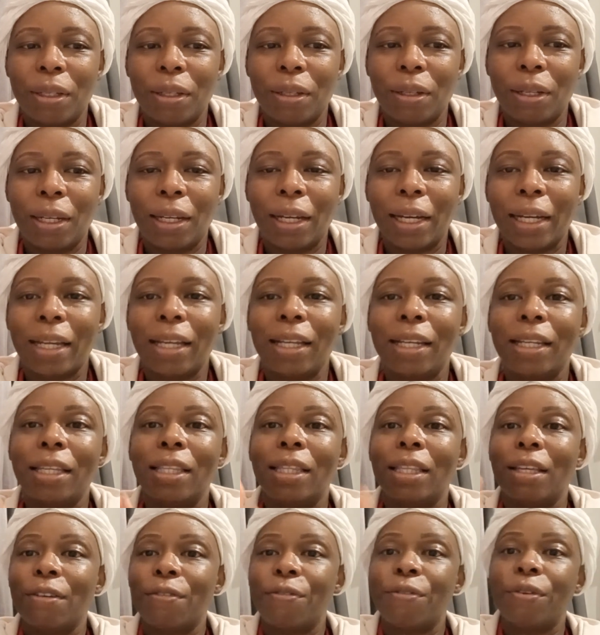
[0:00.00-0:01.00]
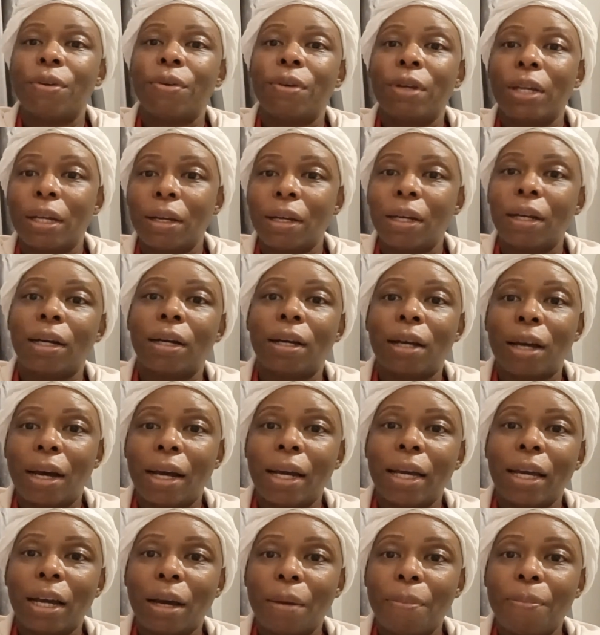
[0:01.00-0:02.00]
luckily, they're very
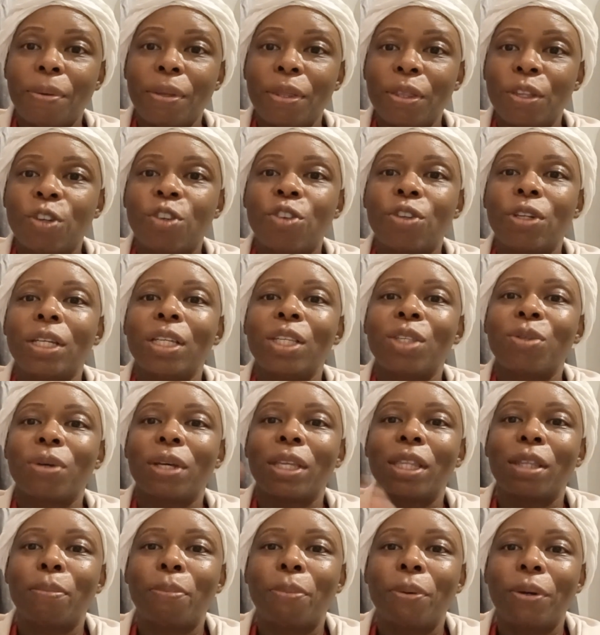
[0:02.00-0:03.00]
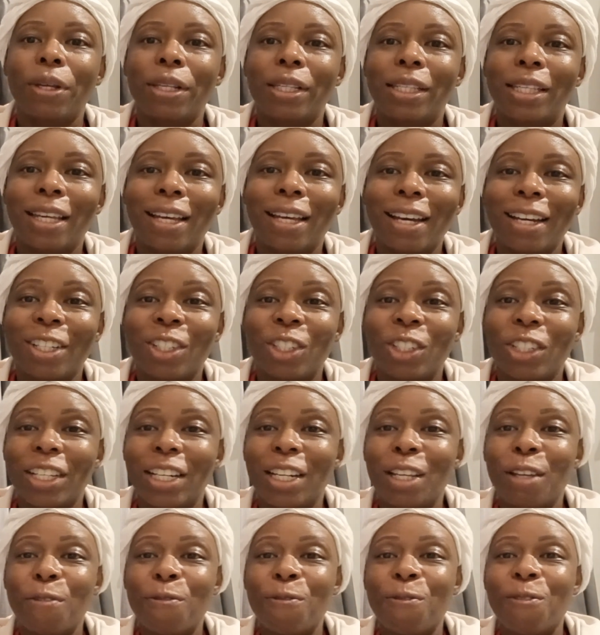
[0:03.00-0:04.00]
high up in the trees where the birds
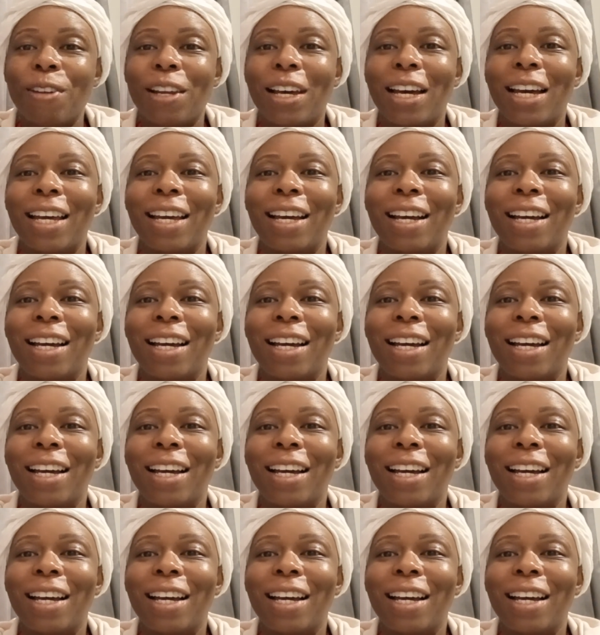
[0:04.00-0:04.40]
actually fly.